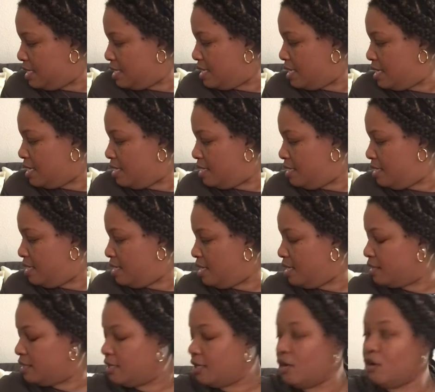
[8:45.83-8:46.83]

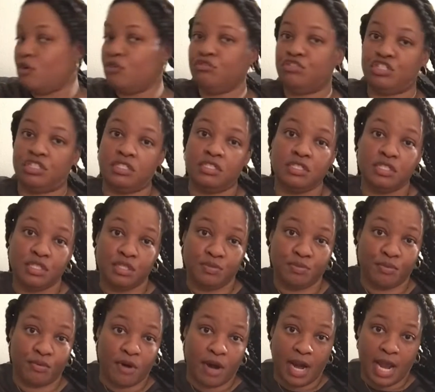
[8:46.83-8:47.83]
another Ocean
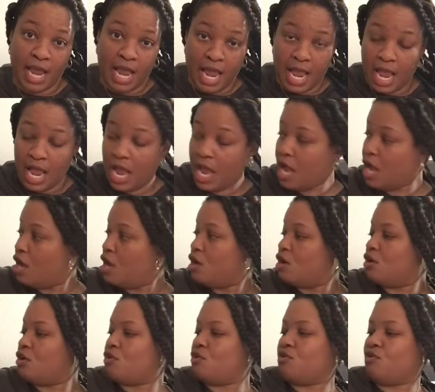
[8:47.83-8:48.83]
Spray
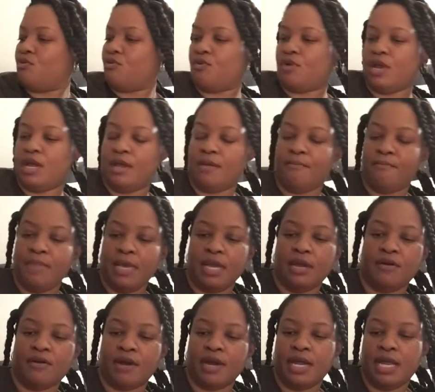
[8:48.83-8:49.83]

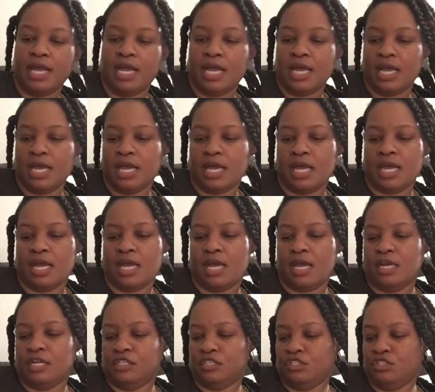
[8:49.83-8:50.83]
Cranberry
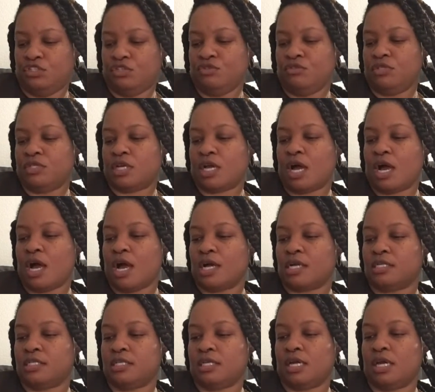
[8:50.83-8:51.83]
Juice
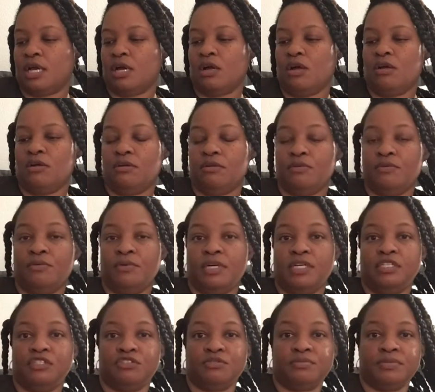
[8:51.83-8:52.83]
Cocktail.
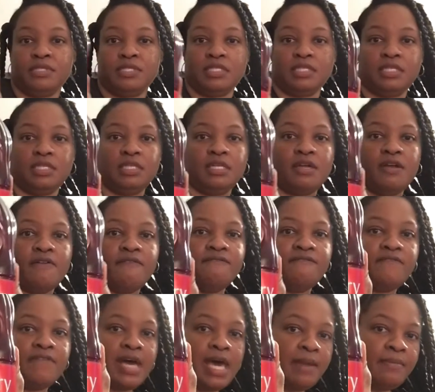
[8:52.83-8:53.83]
100%
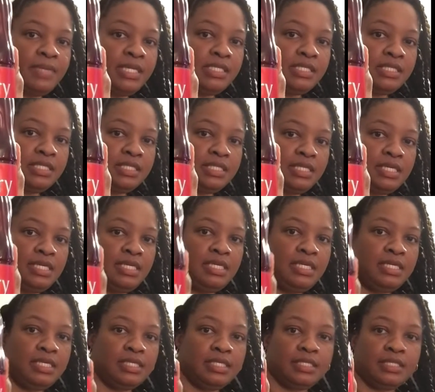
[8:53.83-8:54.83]
vitamin C.
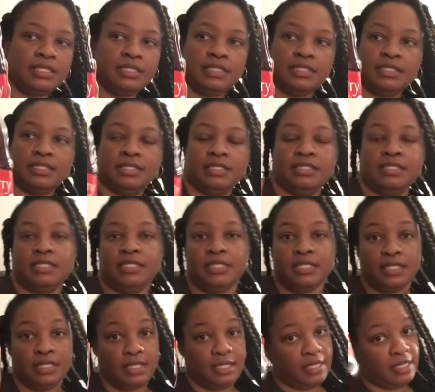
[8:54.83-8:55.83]

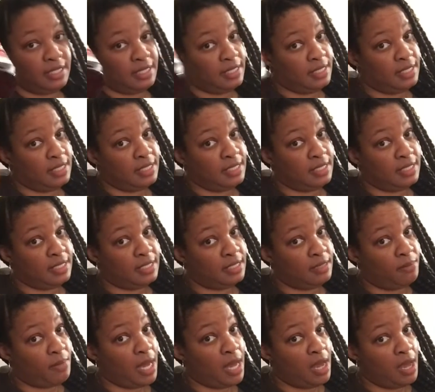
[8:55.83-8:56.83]
Because this is the
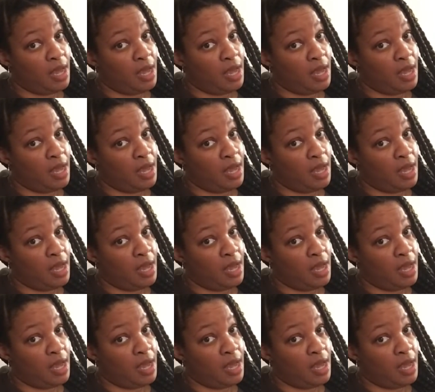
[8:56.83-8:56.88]
bomb.